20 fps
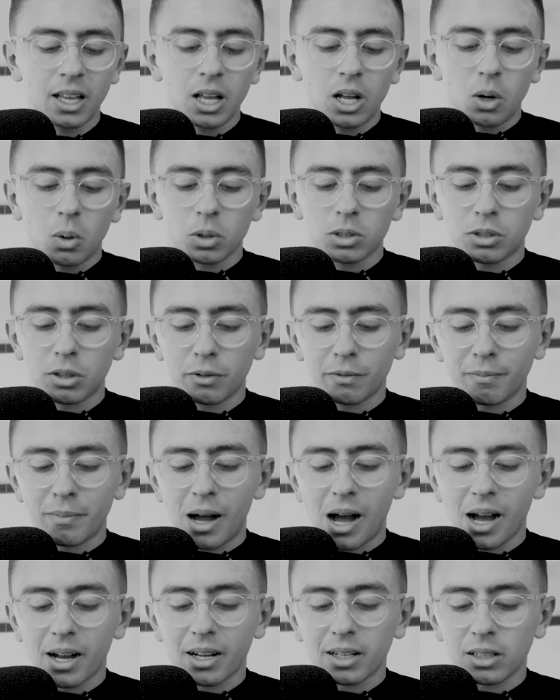What sort of
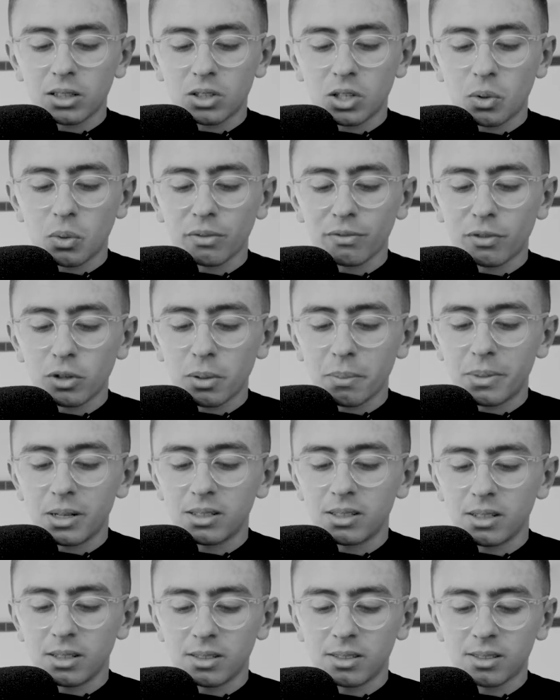marketer do you want for your
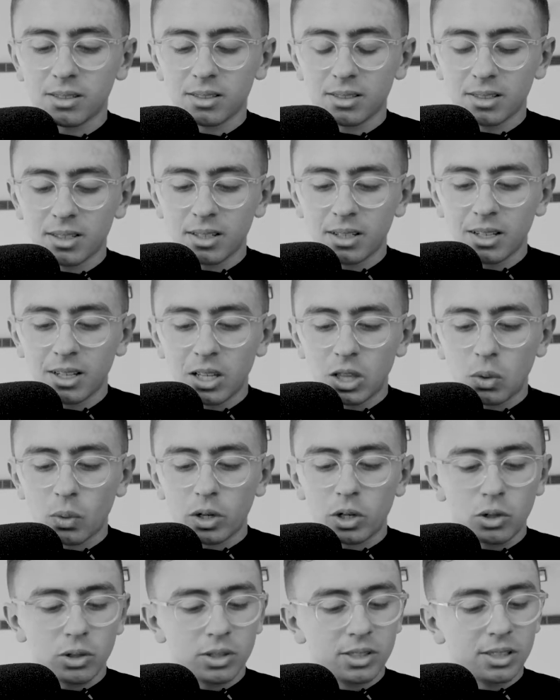business? The
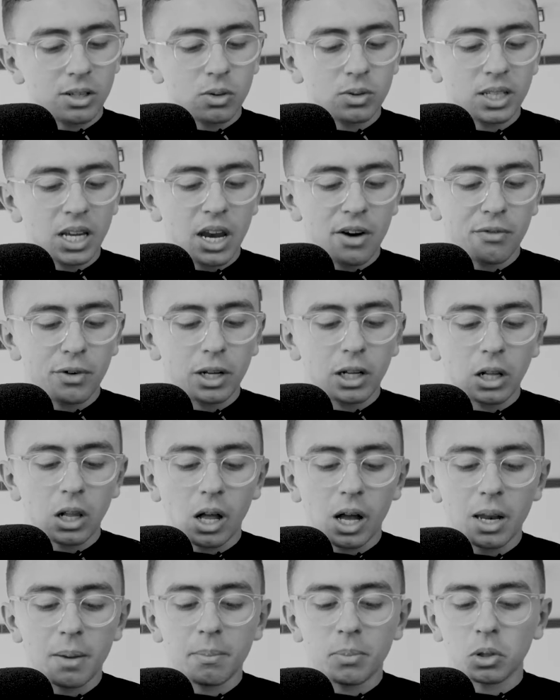one who sells every
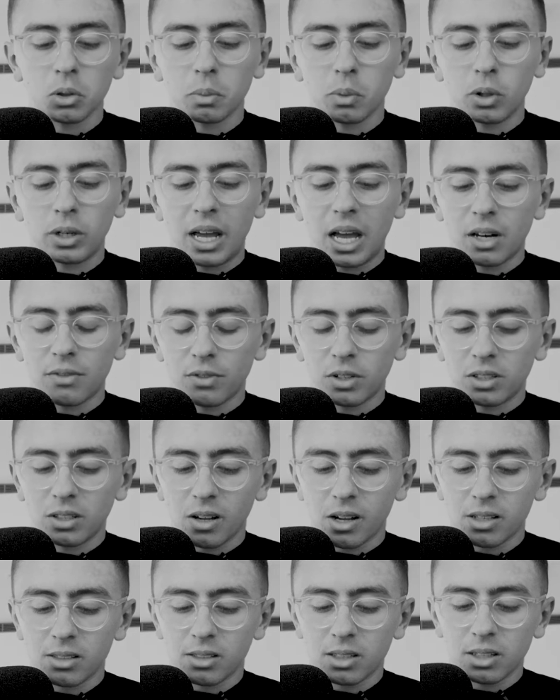client billboard
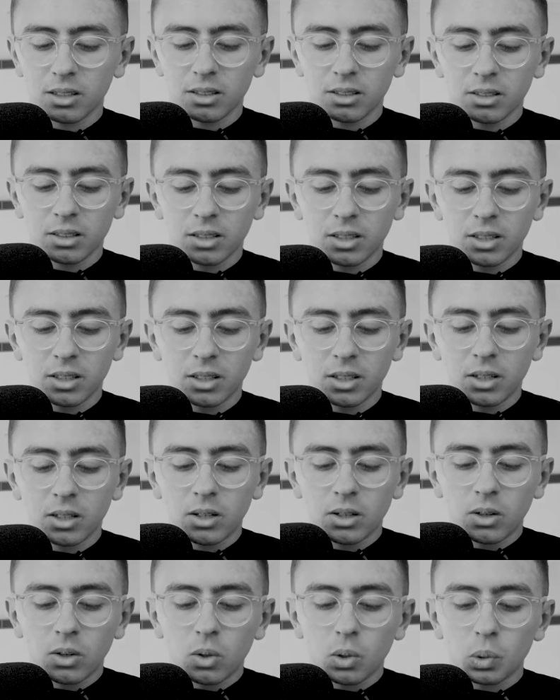advertising?
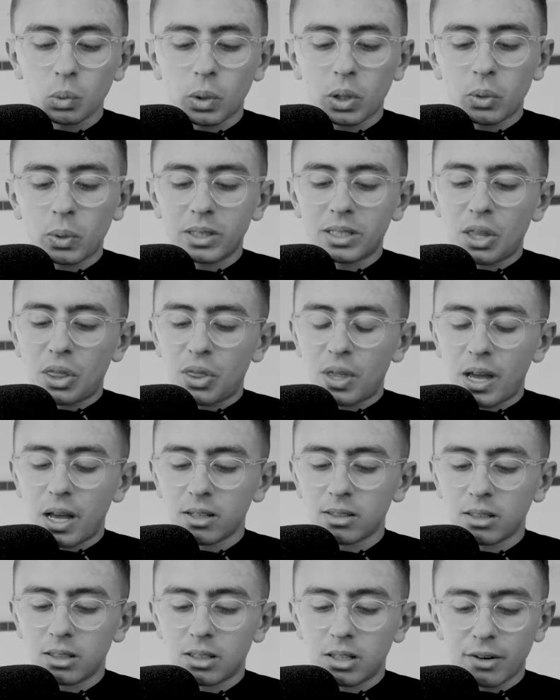Or the one who has
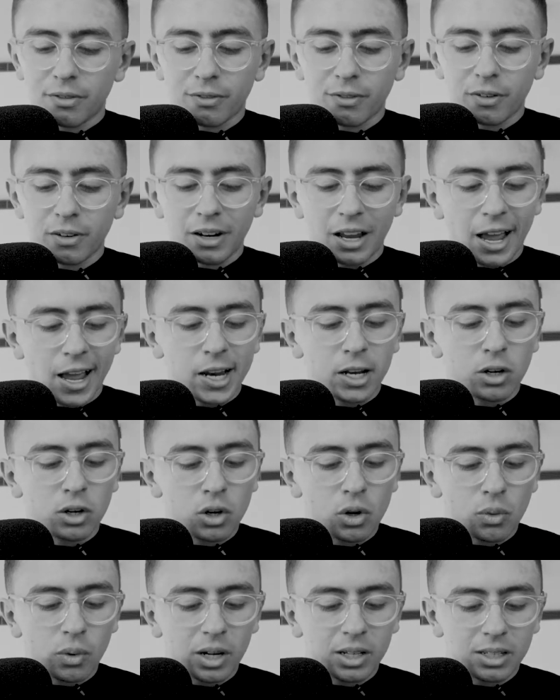1,000 different and
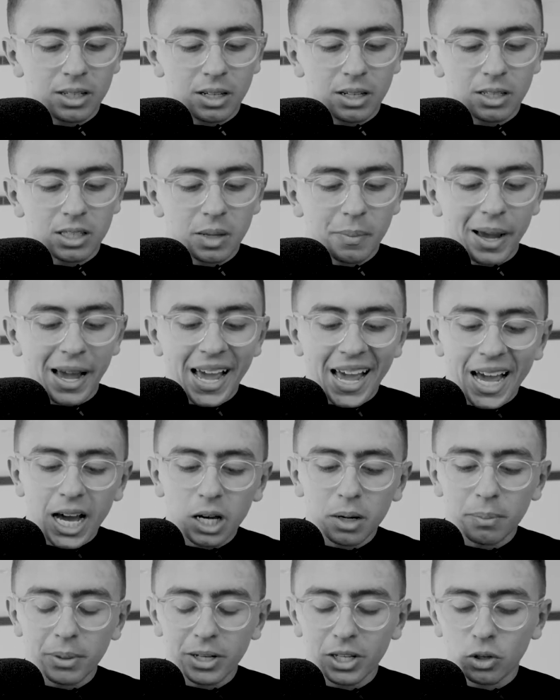new ideas about how
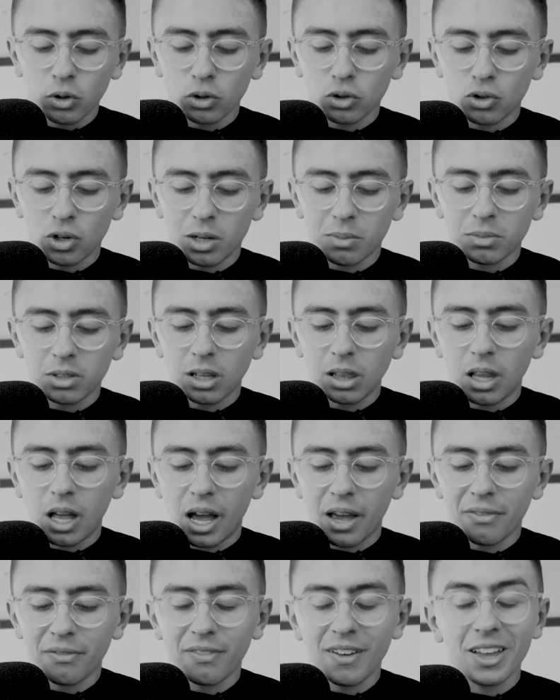to bring your dream to
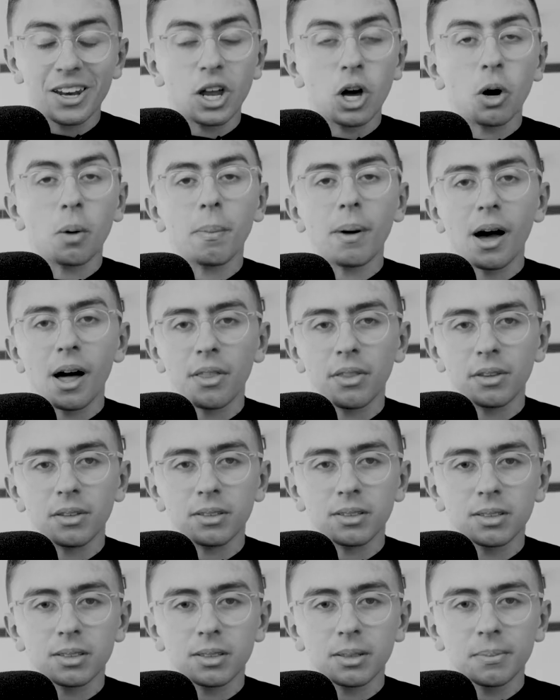life and help
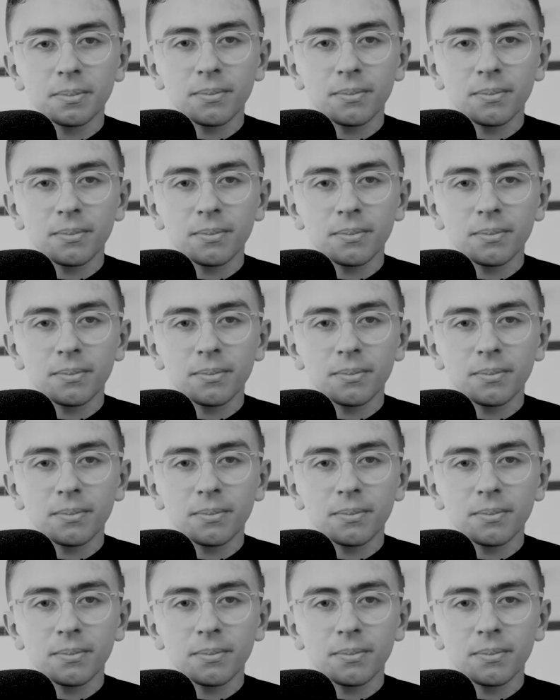others?